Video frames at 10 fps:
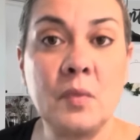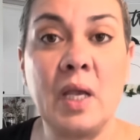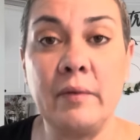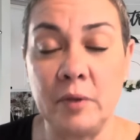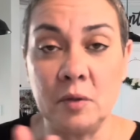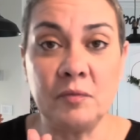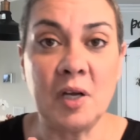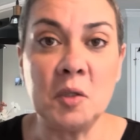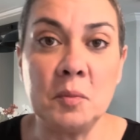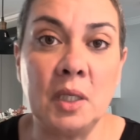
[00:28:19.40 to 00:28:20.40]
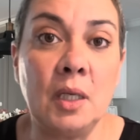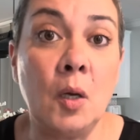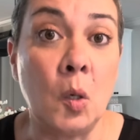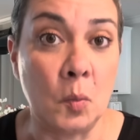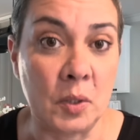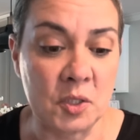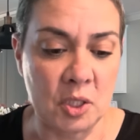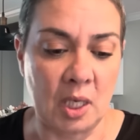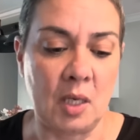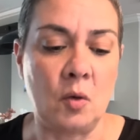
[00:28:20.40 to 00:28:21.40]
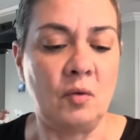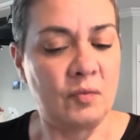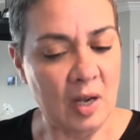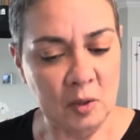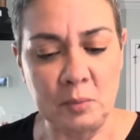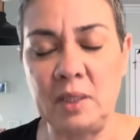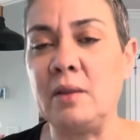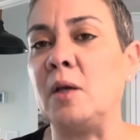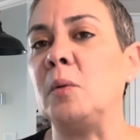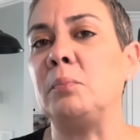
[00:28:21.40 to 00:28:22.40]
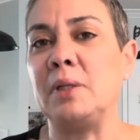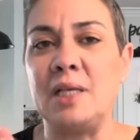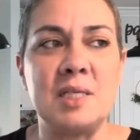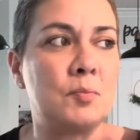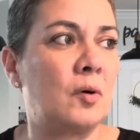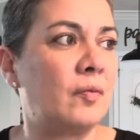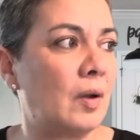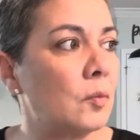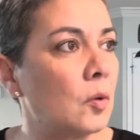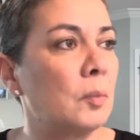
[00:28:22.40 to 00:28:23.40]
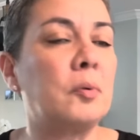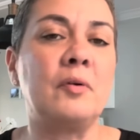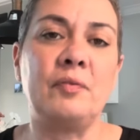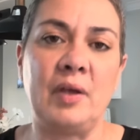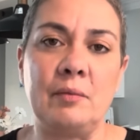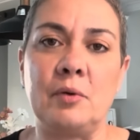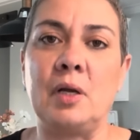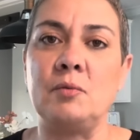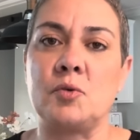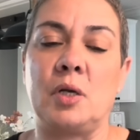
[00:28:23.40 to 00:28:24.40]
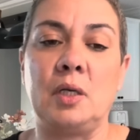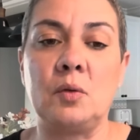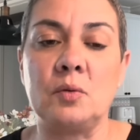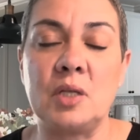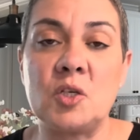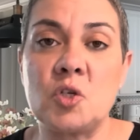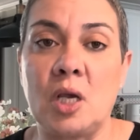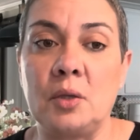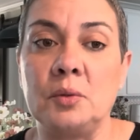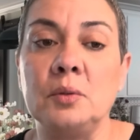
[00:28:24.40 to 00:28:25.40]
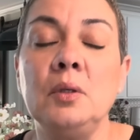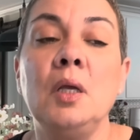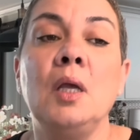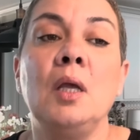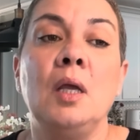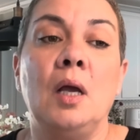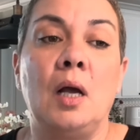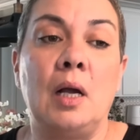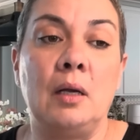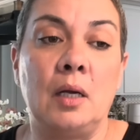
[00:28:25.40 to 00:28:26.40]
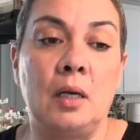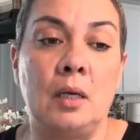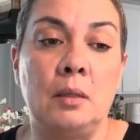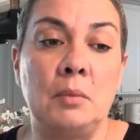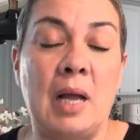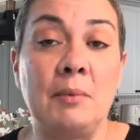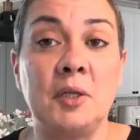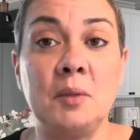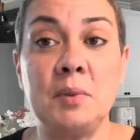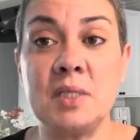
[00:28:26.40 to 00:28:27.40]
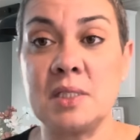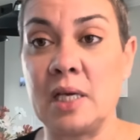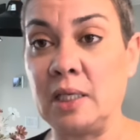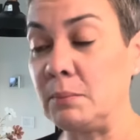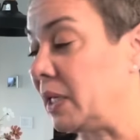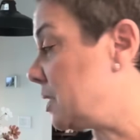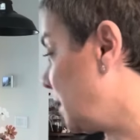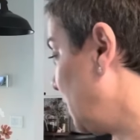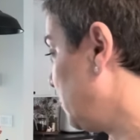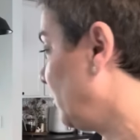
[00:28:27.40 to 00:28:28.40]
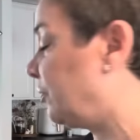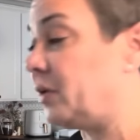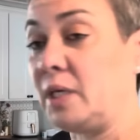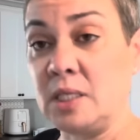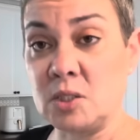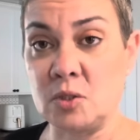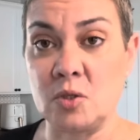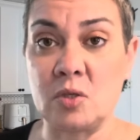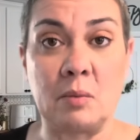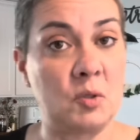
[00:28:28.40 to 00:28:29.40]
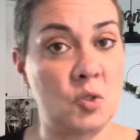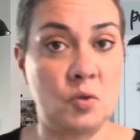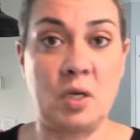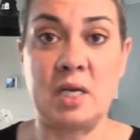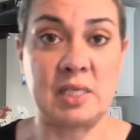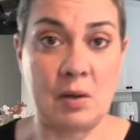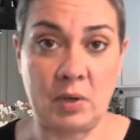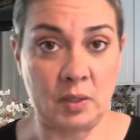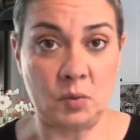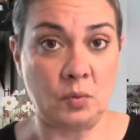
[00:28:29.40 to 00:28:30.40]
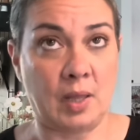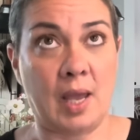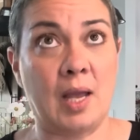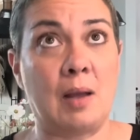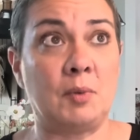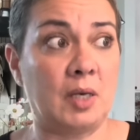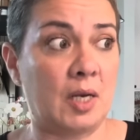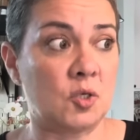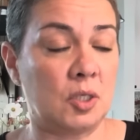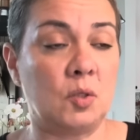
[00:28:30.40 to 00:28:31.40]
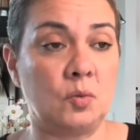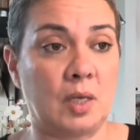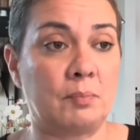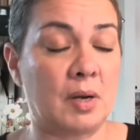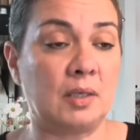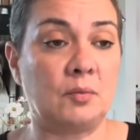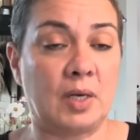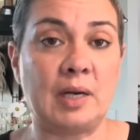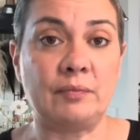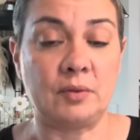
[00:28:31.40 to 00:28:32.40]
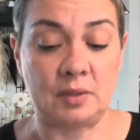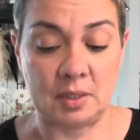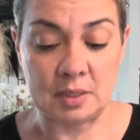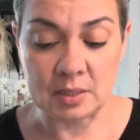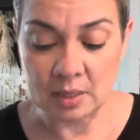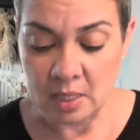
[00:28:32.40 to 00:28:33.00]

if you don't follow me, Home with Jay, go follow me there, please. Por favor, por favor. I'm trying to grow that channel. Um, I'm going to be setting my table for Easter, so I'm going to show you guys how I do that. I'm going to actually do that probably right after this.